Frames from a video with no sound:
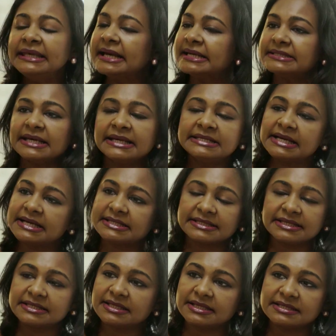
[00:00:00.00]
Yes, it
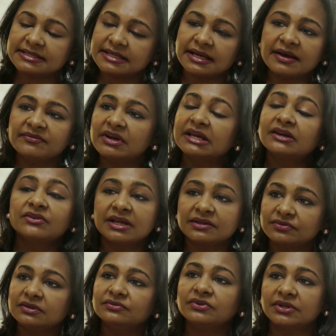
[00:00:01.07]
does, yeah. I'm very
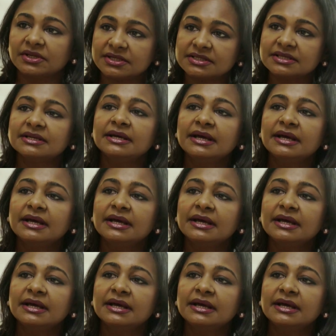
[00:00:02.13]
grateful for it.